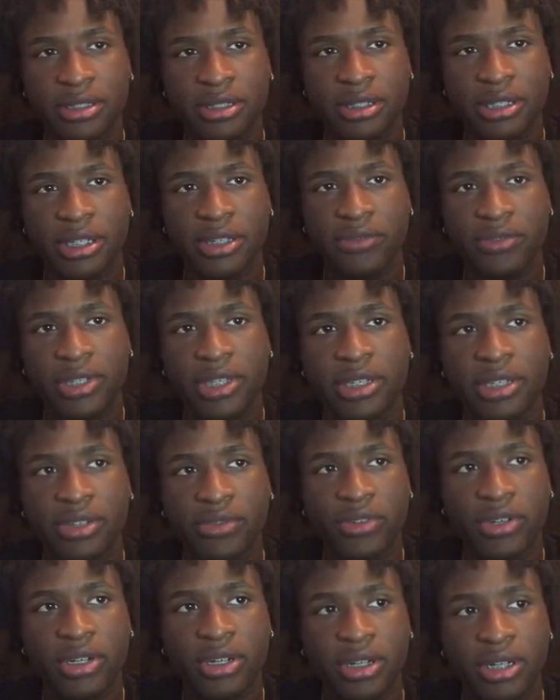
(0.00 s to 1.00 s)
definitely a
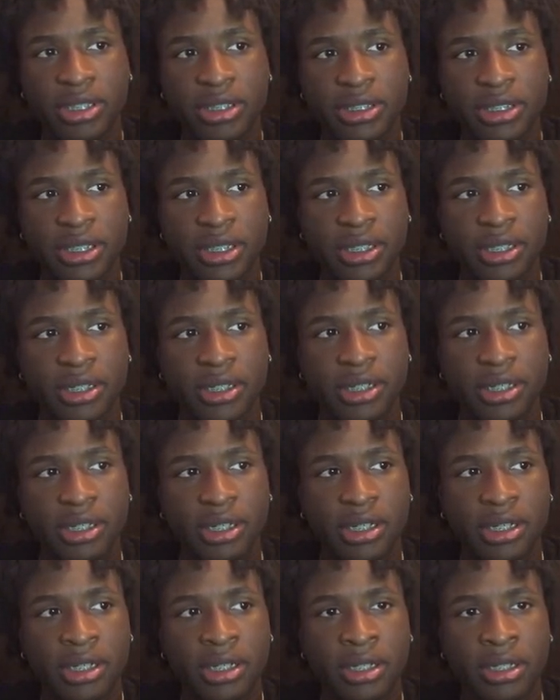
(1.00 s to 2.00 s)
different artist.
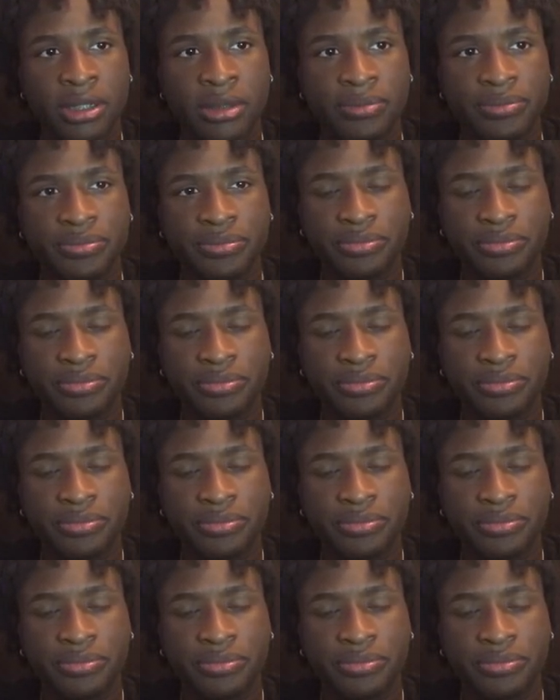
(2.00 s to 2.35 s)
I'm